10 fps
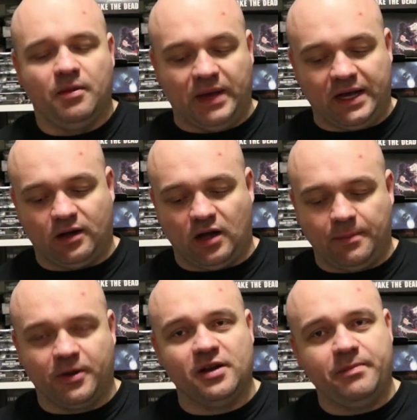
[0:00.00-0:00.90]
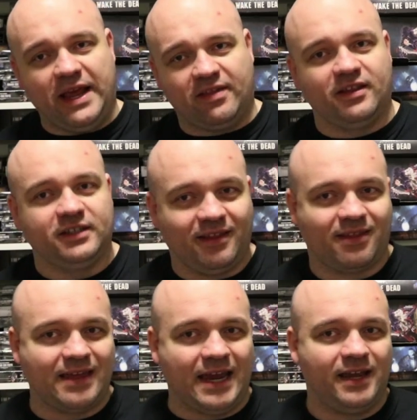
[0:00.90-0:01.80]
But I'm going to basically
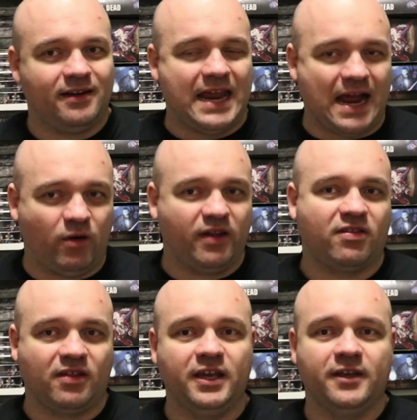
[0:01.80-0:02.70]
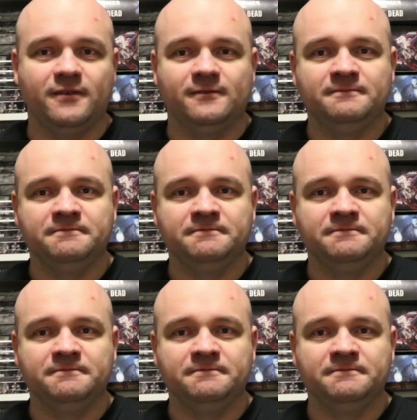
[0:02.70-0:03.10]
say it how I see it,